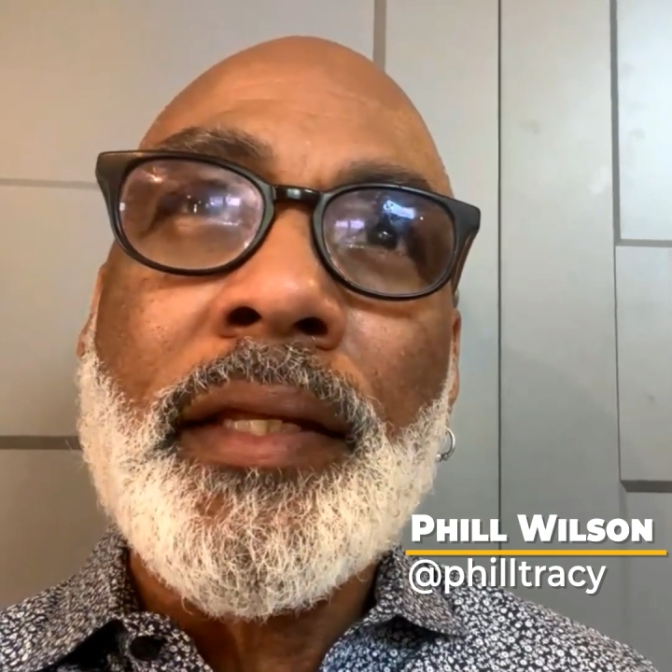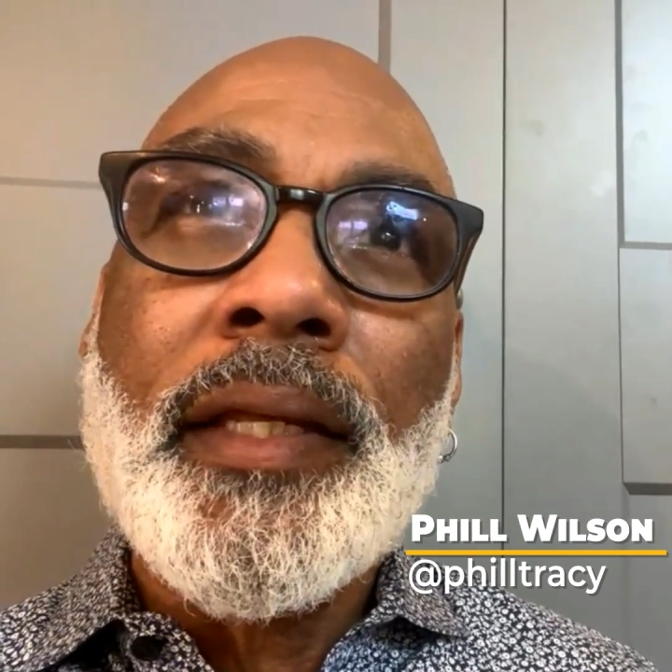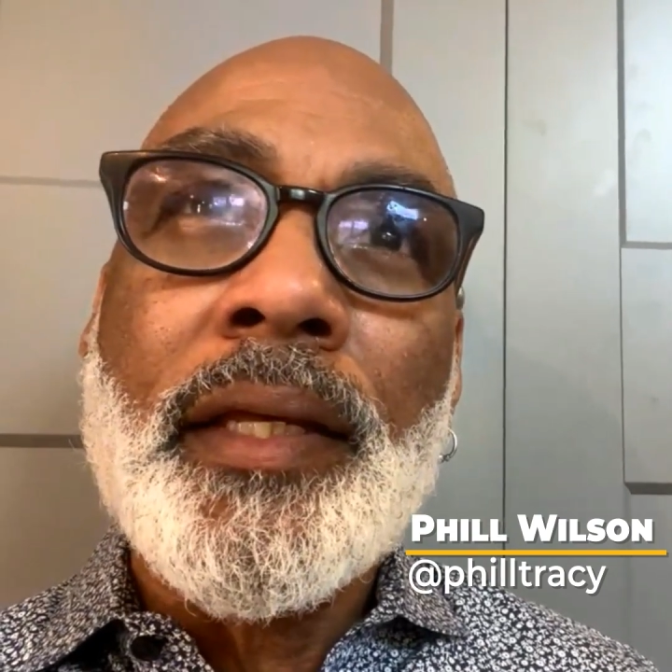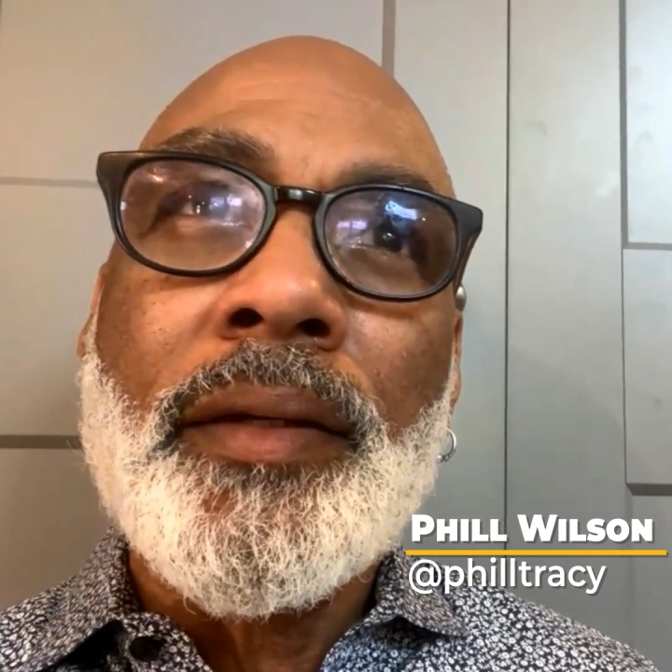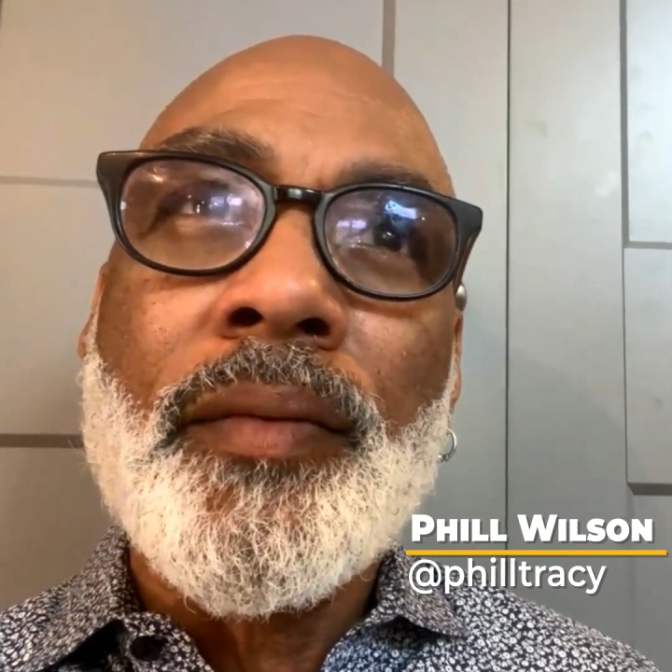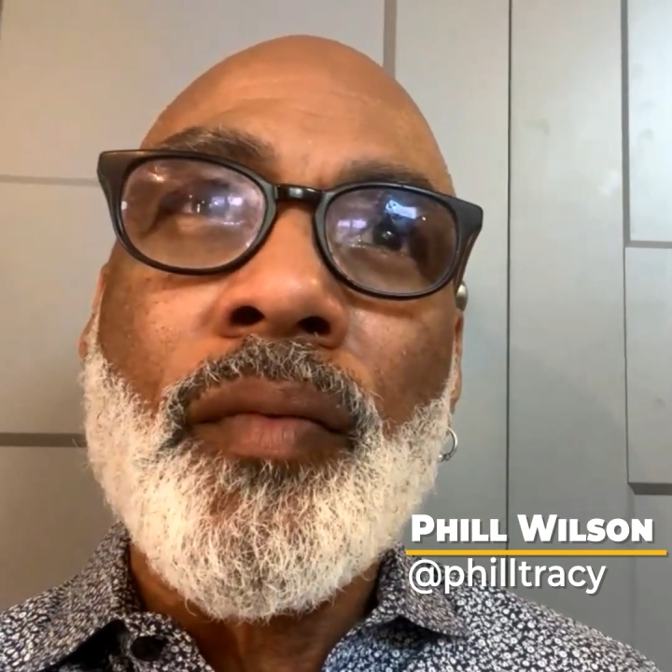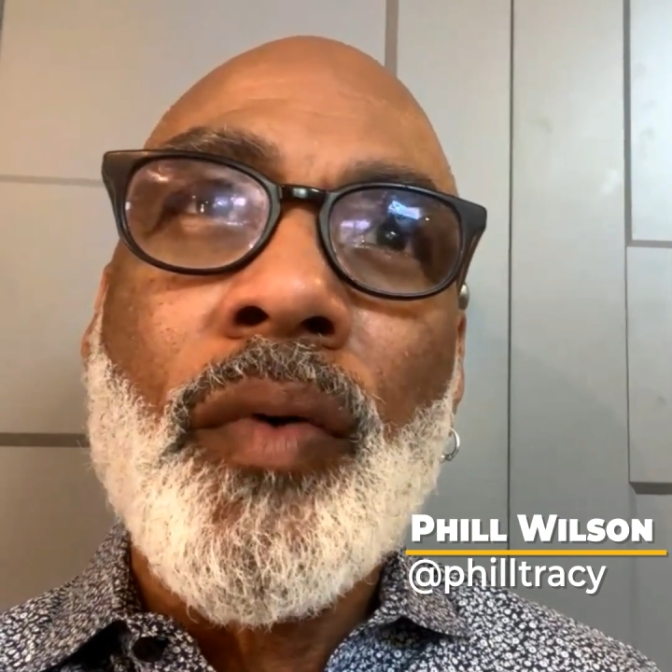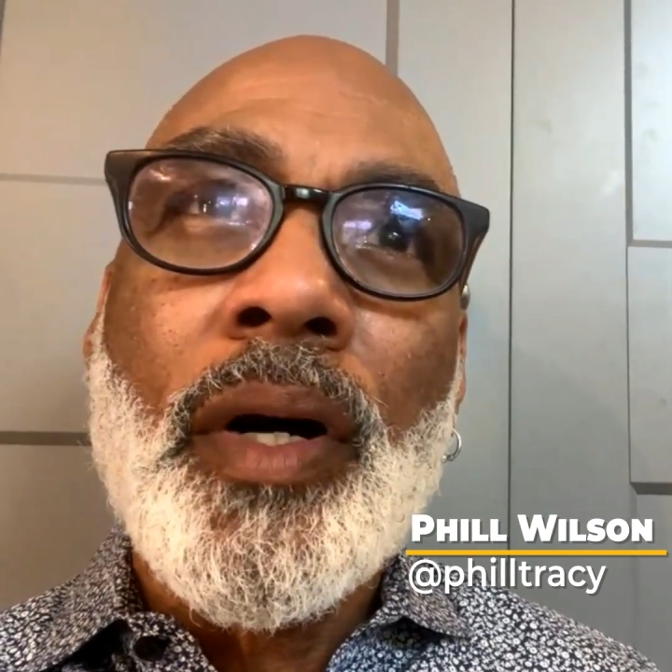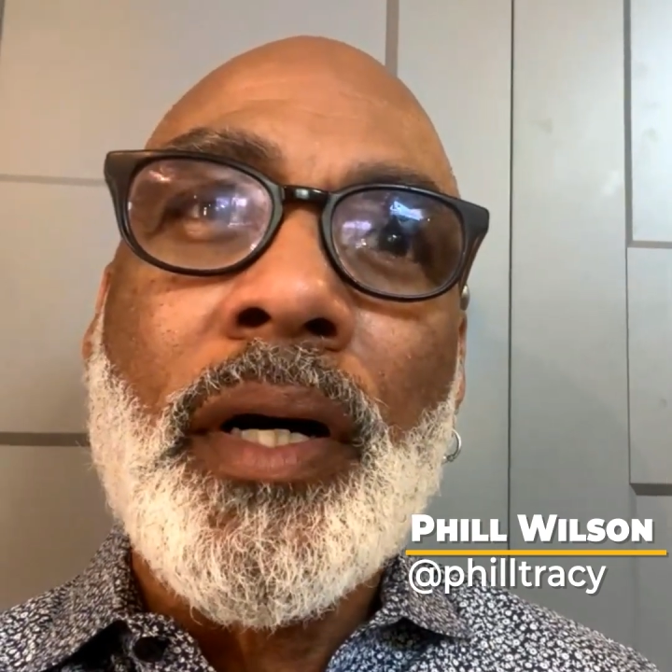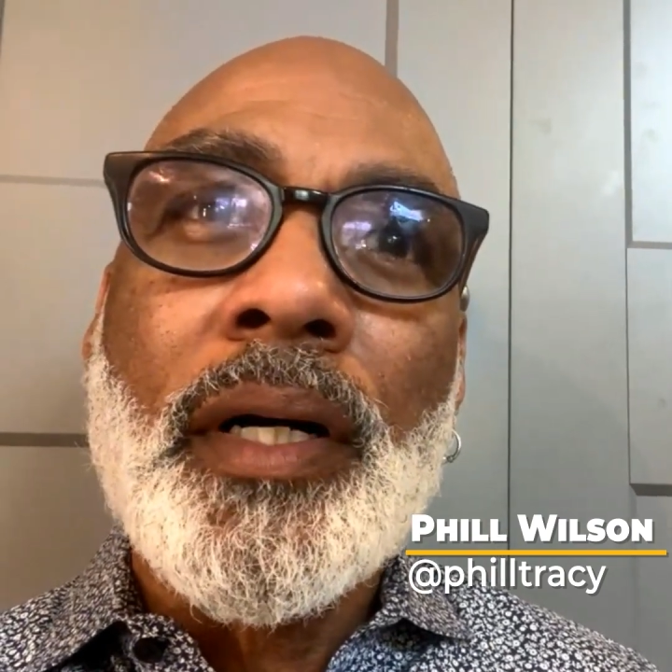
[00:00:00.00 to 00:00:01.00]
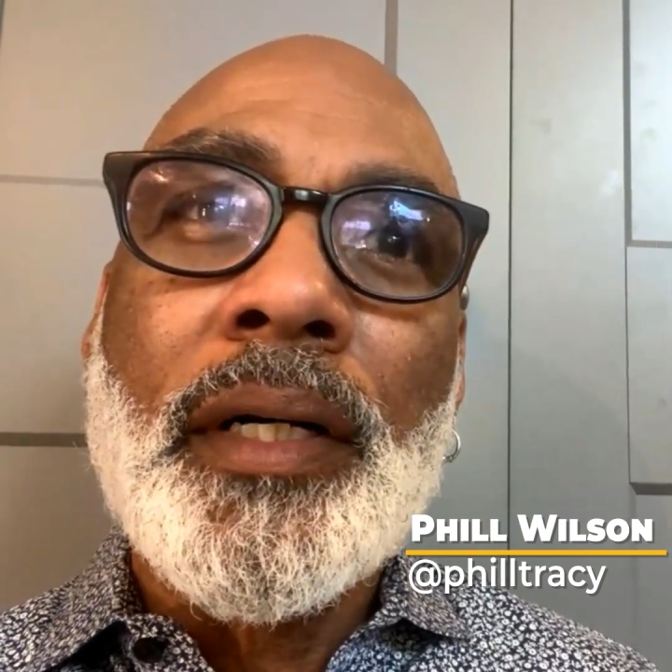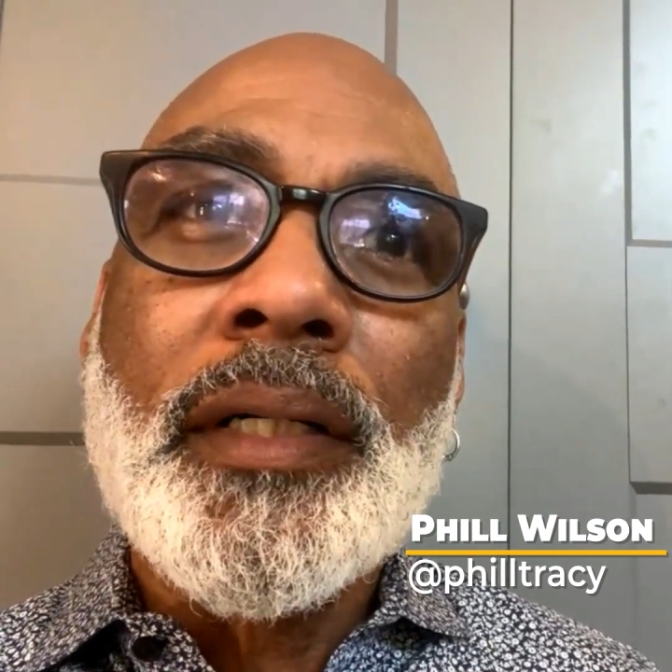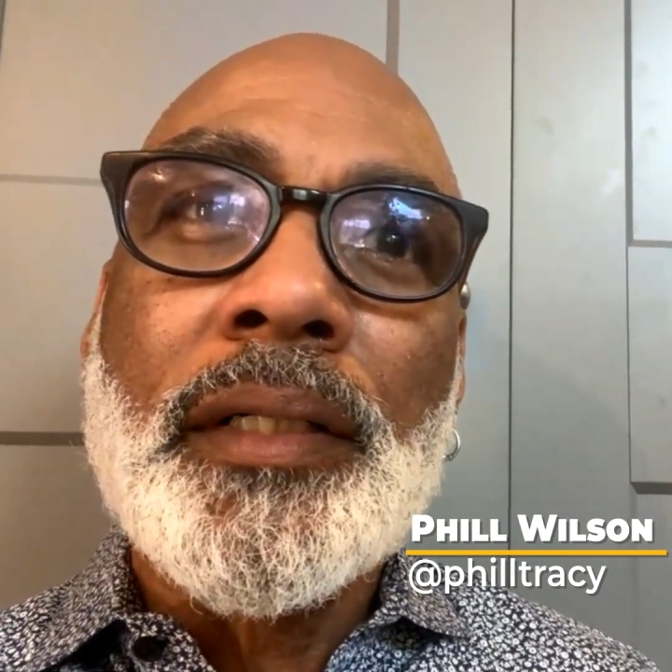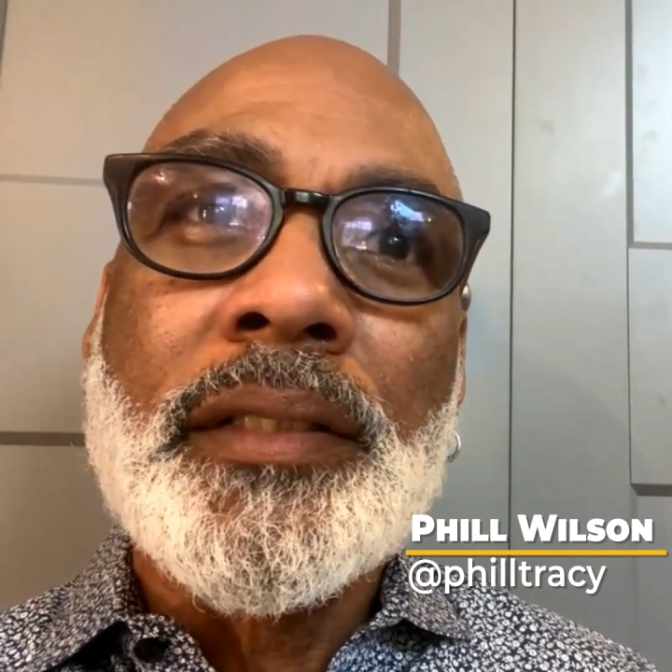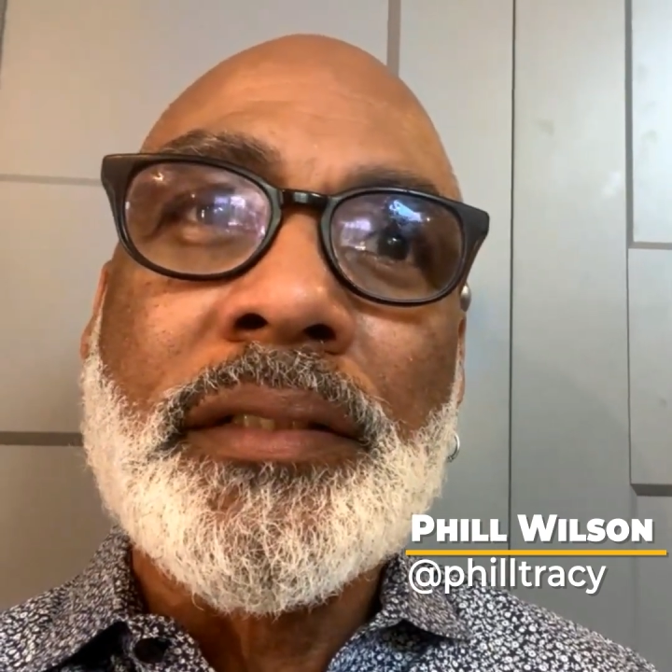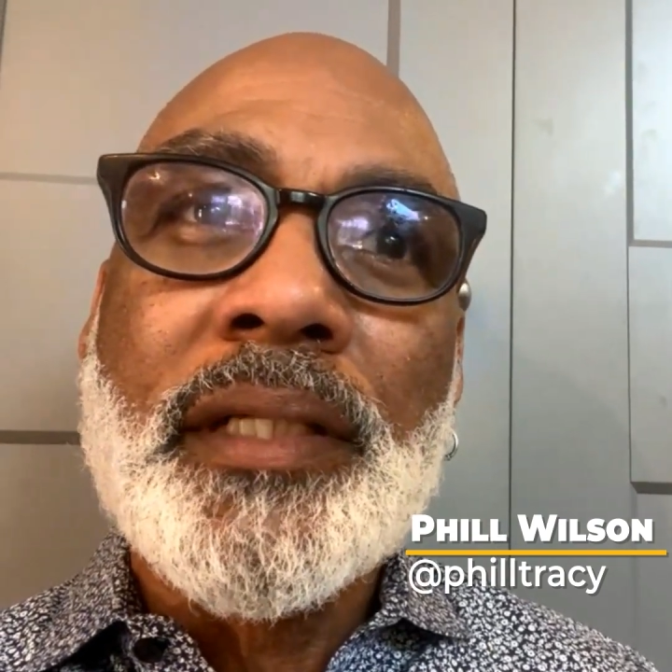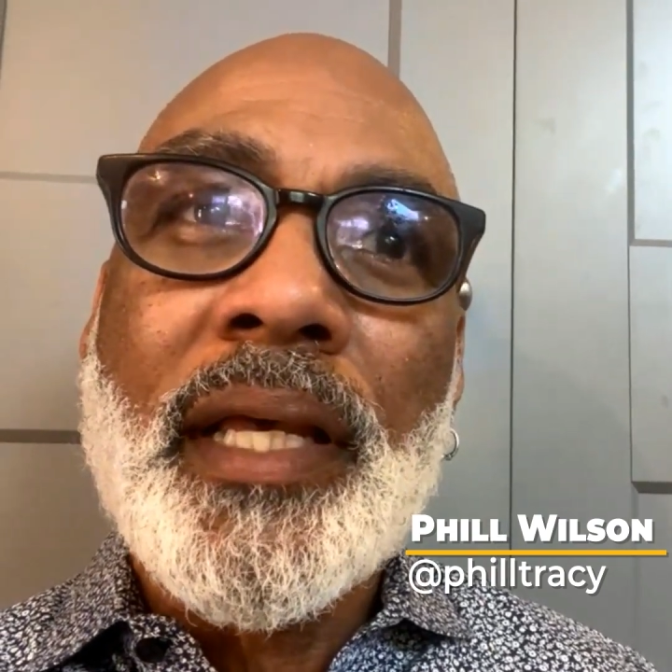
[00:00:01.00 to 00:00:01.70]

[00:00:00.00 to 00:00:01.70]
it was